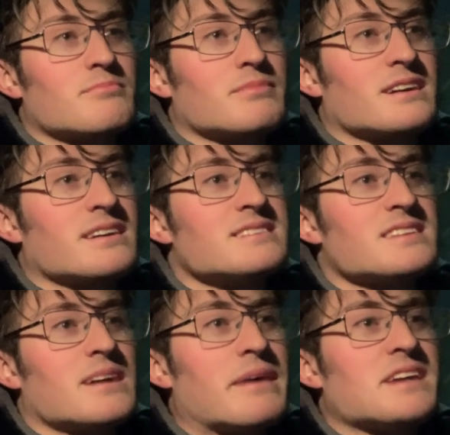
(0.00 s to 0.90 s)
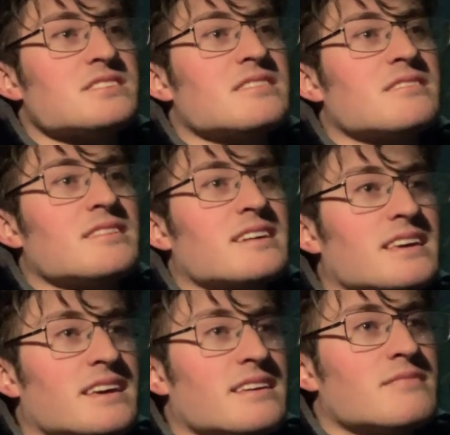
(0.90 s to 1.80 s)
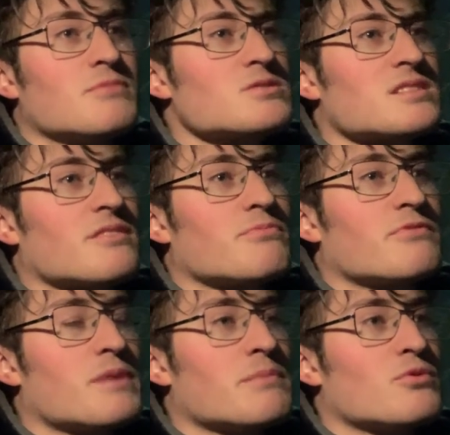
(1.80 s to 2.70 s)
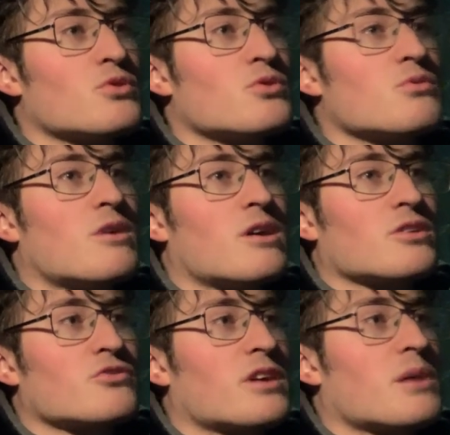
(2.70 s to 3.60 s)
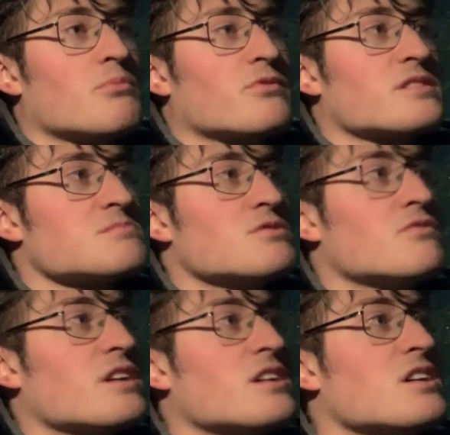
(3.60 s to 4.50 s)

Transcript: Because I imagine most of the people who are growing up with this movie,